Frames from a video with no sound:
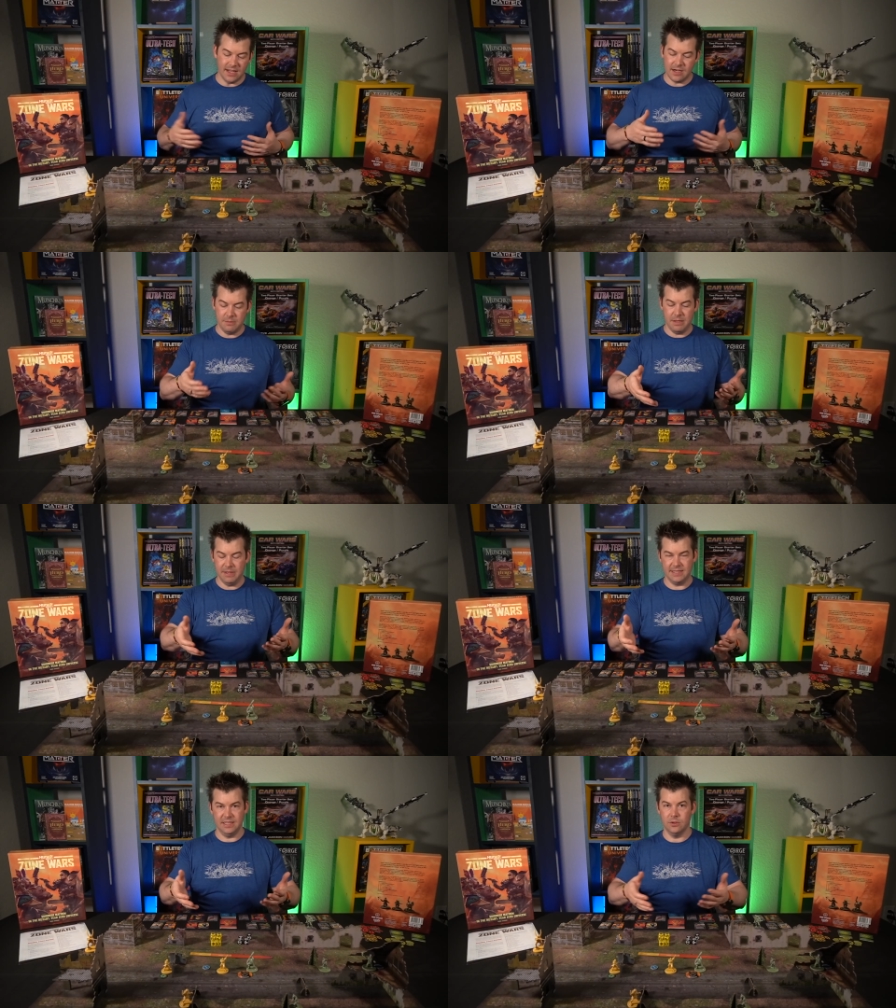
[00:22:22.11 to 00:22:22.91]
not going to be a
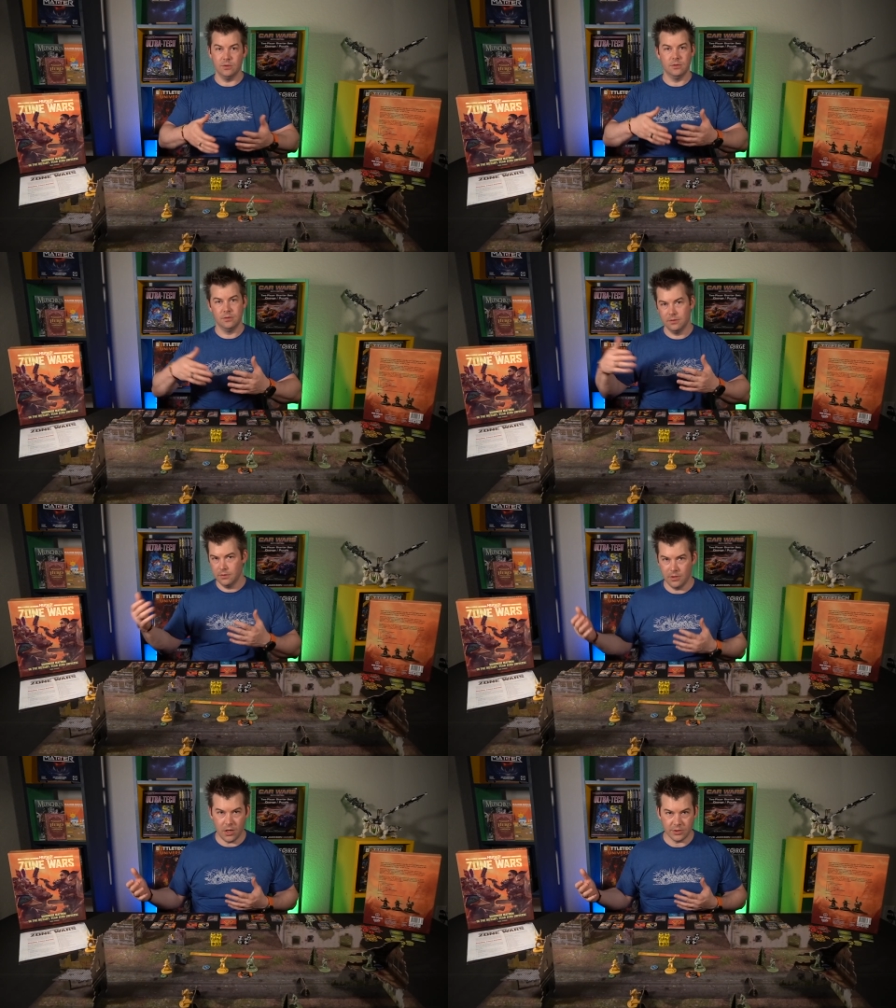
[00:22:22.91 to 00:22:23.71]
big deal
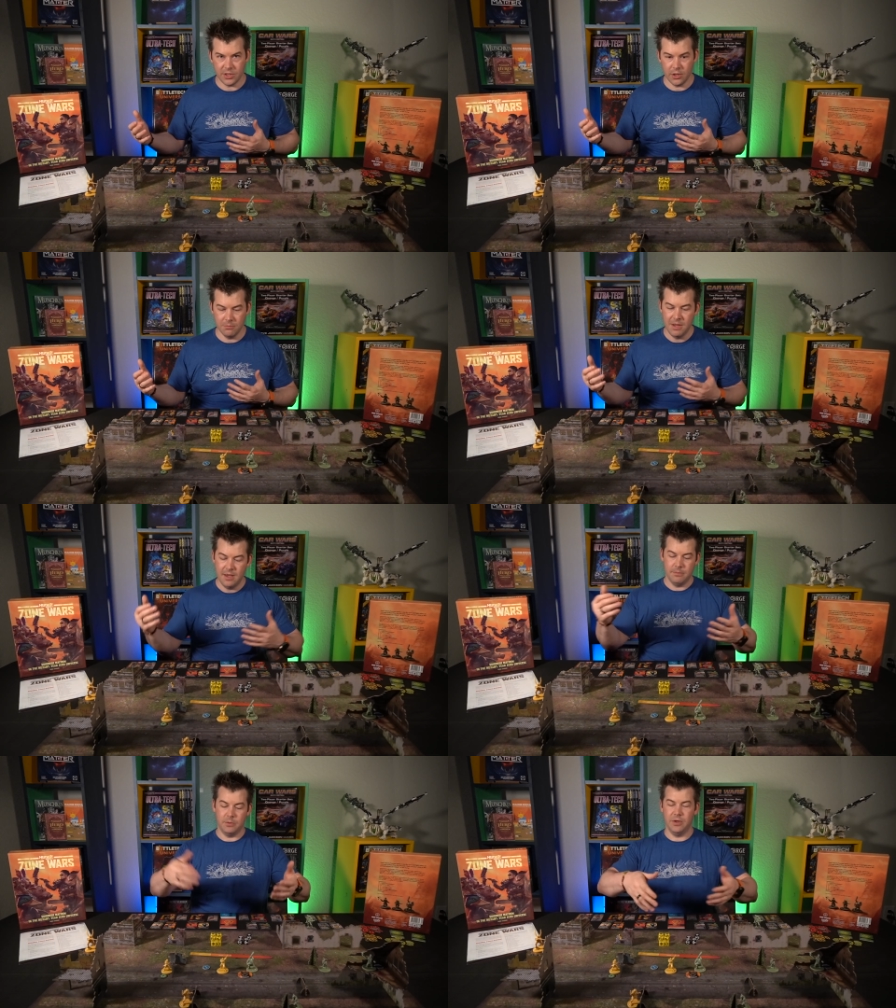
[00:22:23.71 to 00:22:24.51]
long term,
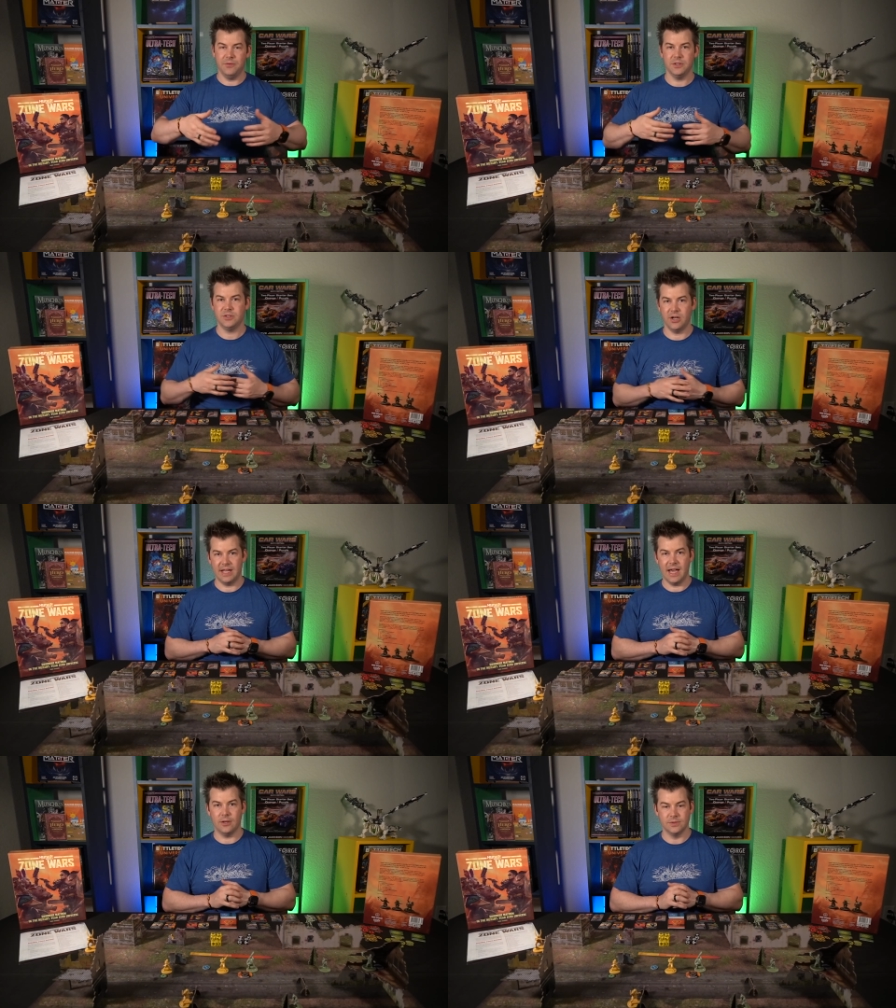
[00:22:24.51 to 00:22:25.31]
but when you're first
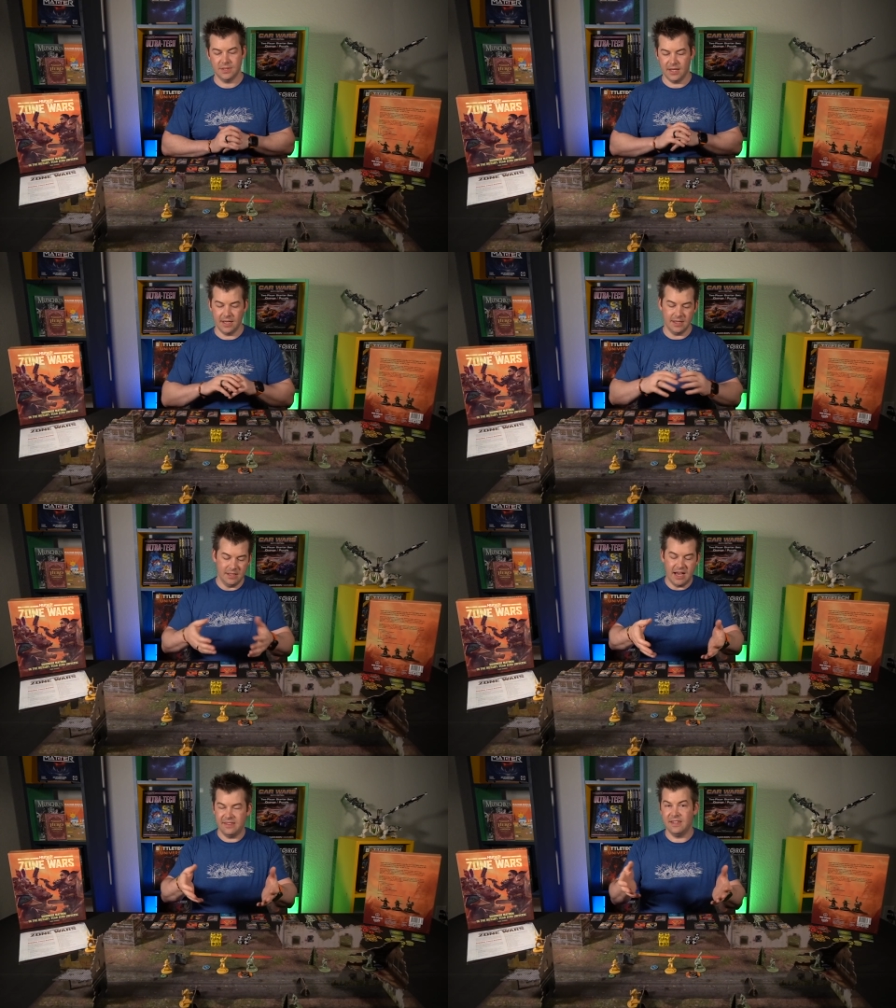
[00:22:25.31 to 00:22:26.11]
starting out,
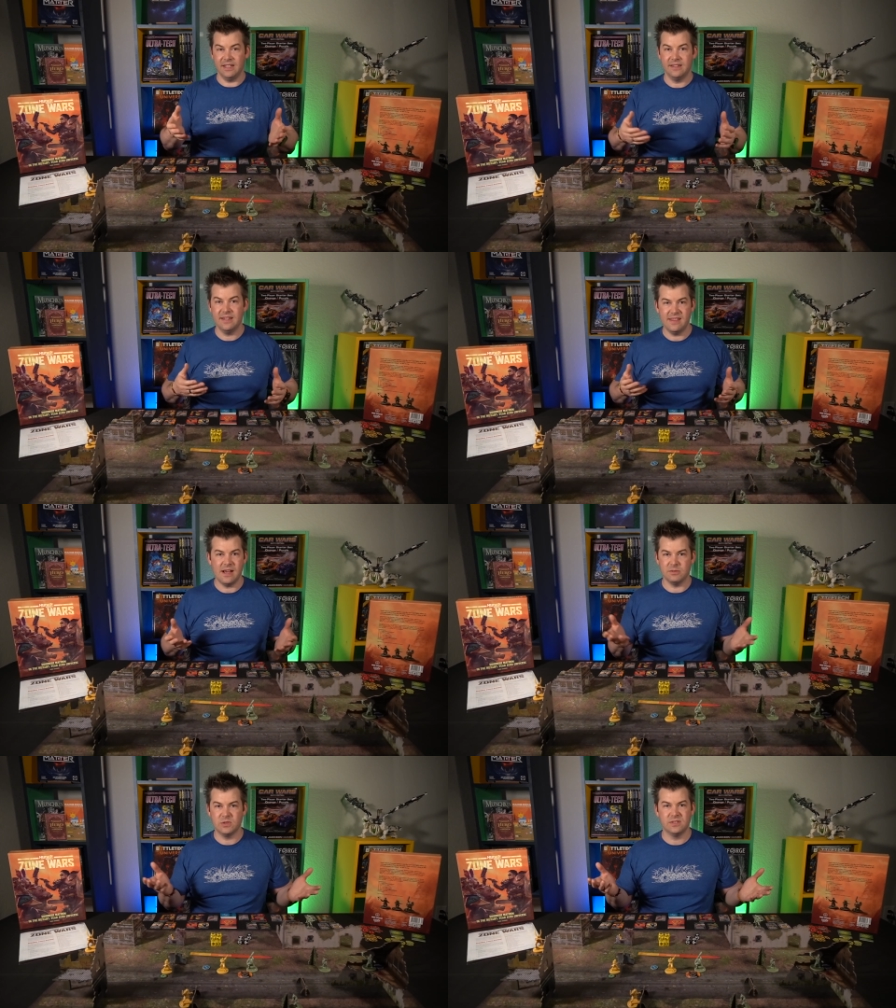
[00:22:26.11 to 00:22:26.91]
I think
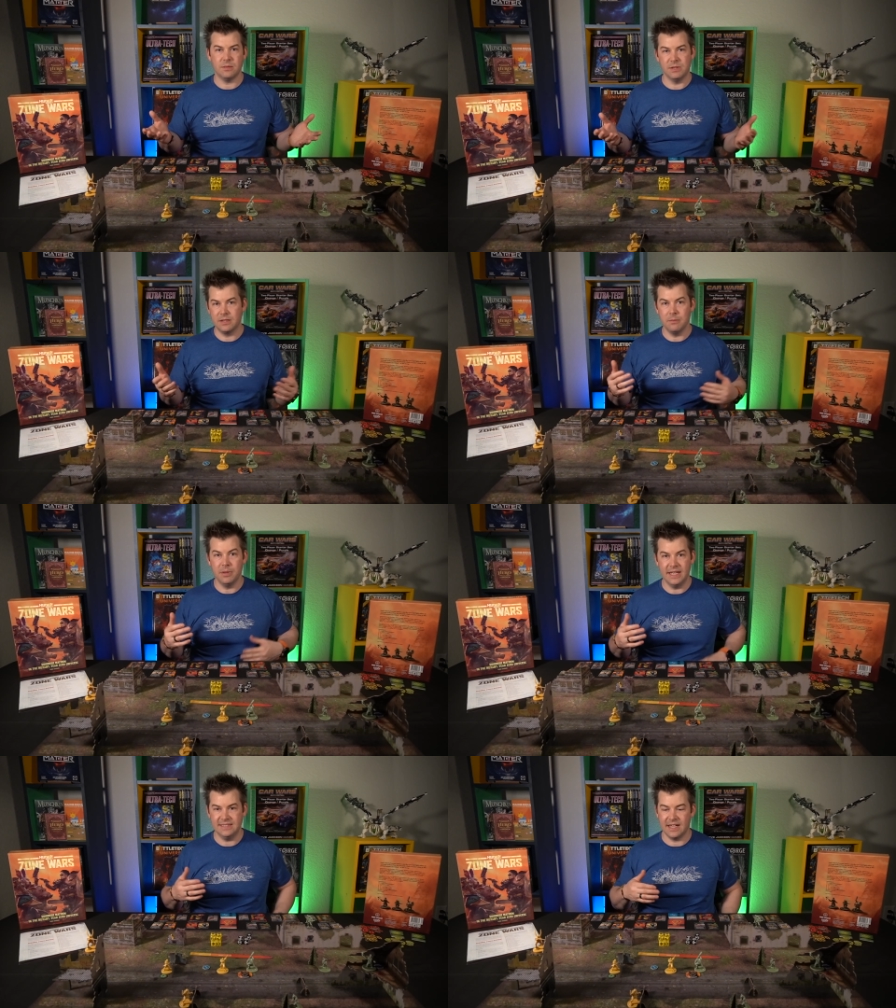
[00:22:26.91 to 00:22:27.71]
that was some of the
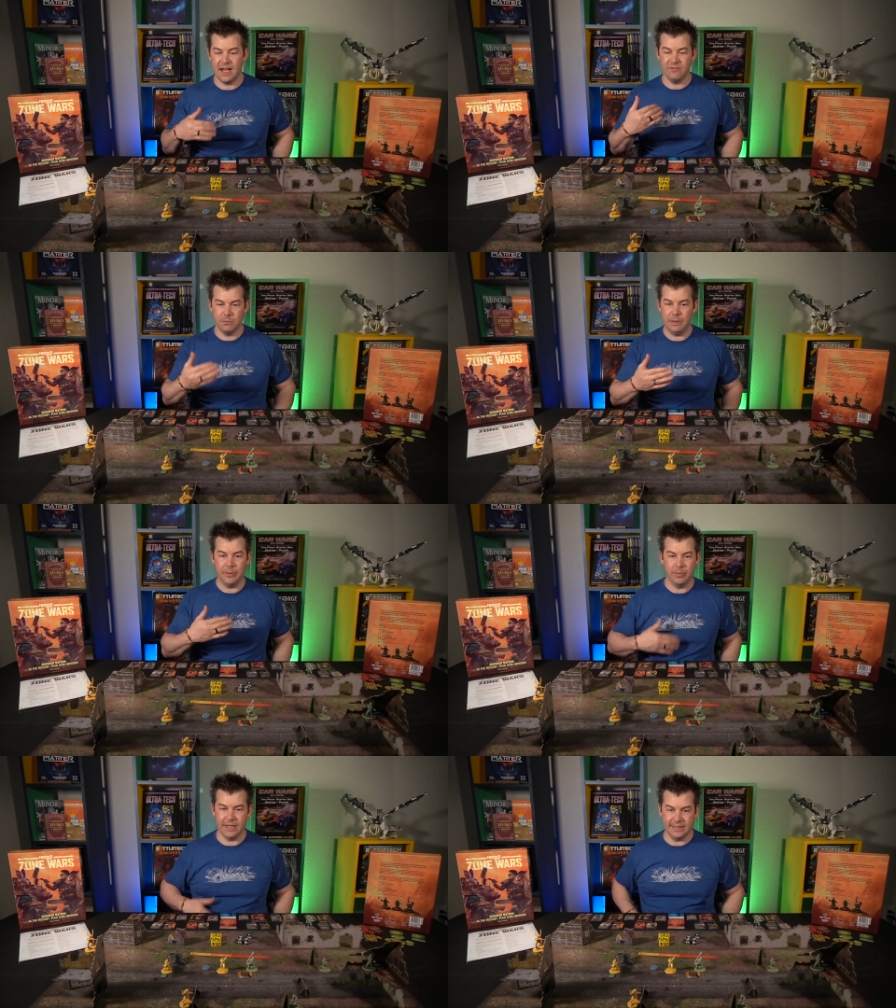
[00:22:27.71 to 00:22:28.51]
complaints I got for
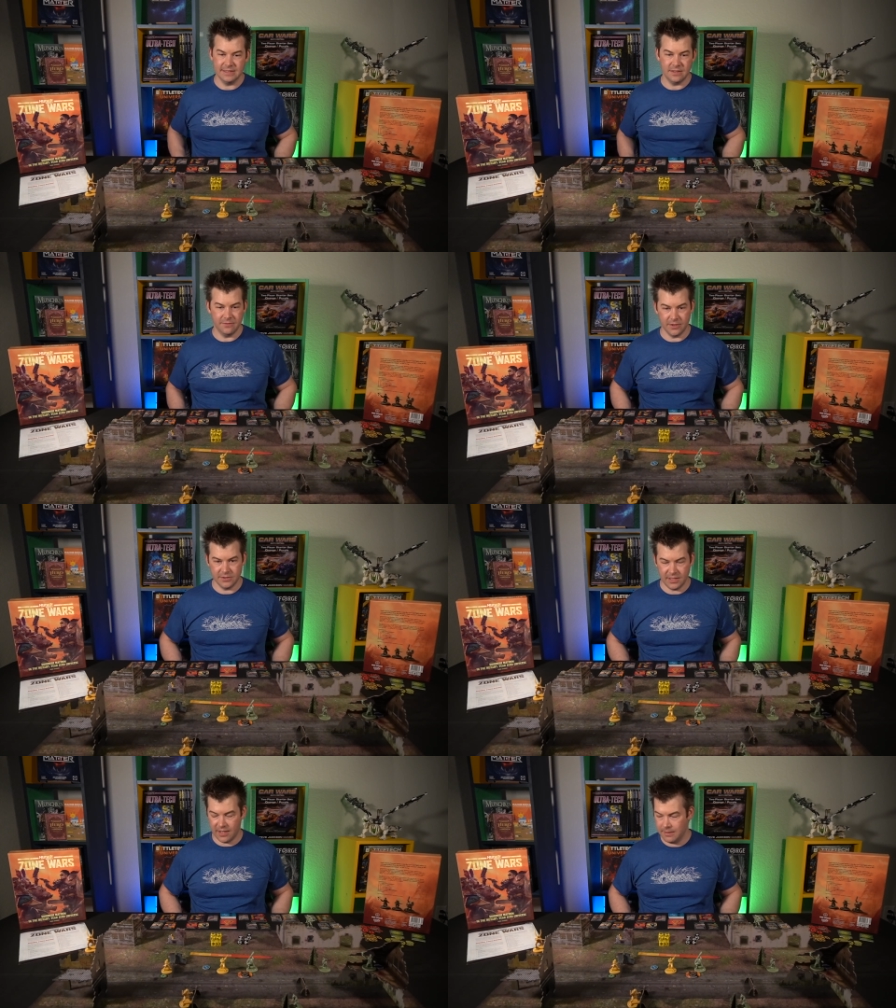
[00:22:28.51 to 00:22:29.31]
people playing this the
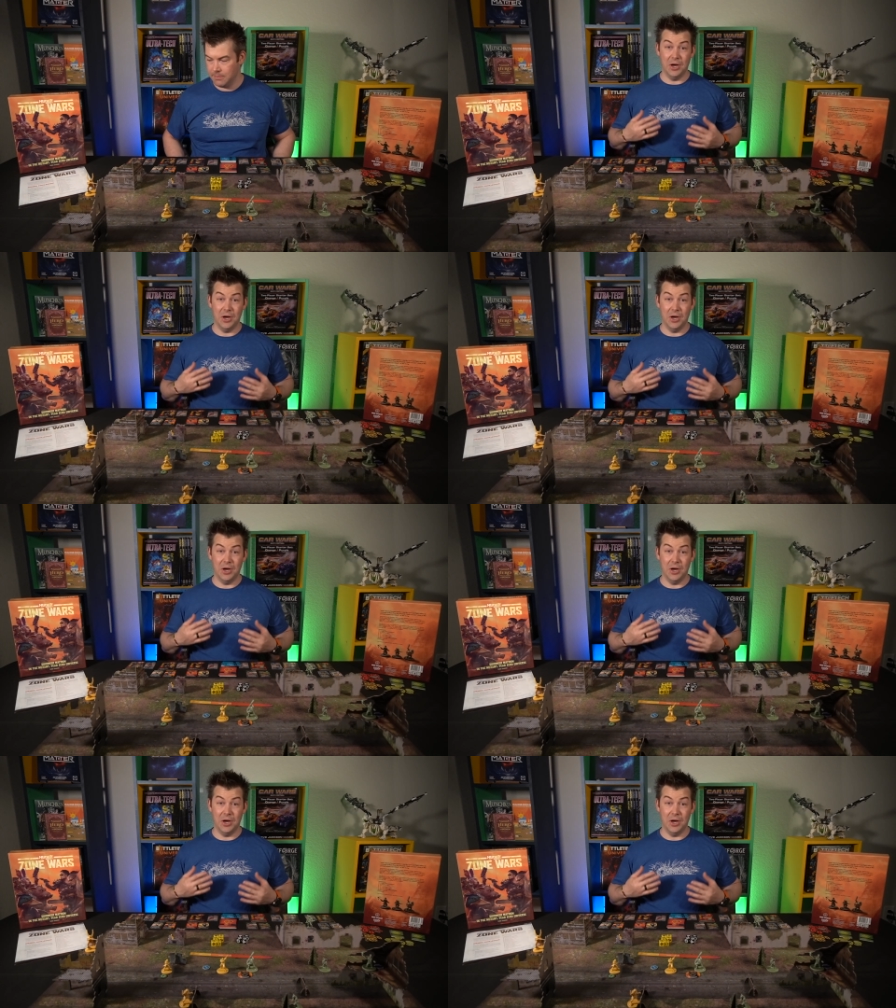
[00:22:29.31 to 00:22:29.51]
first time.